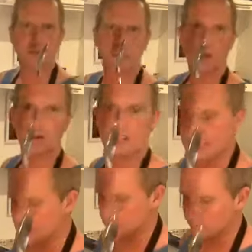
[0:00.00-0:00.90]
spoon because
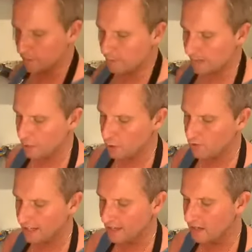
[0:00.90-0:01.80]
that's what I'm going to be
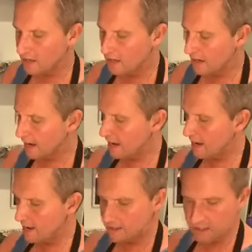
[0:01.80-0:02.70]
using.
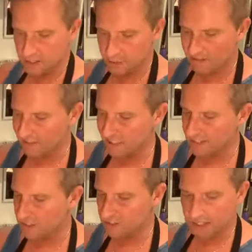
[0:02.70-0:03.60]
And this is where I say
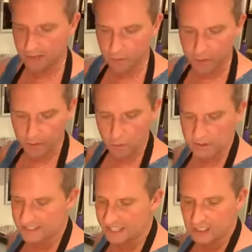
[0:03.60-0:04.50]
to Steve, will you be
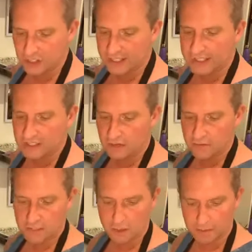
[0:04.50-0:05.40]
wanting any cheese over
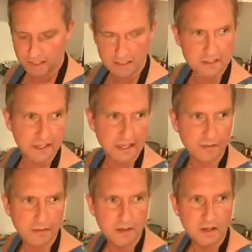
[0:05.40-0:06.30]
the top of this,
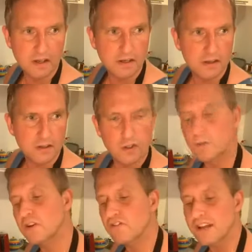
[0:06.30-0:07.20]
Steve? Do you
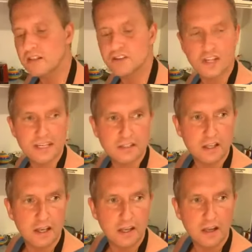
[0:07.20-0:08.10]
want to grate the cheese?
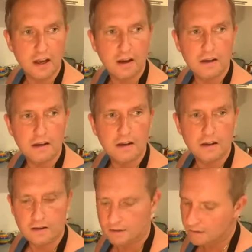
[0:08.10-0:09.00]

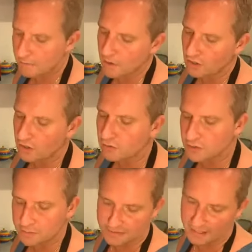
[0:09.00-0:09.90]
Come on, do
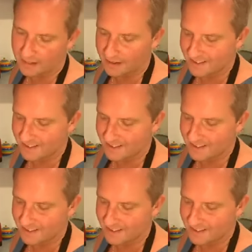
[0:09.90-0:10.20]
something.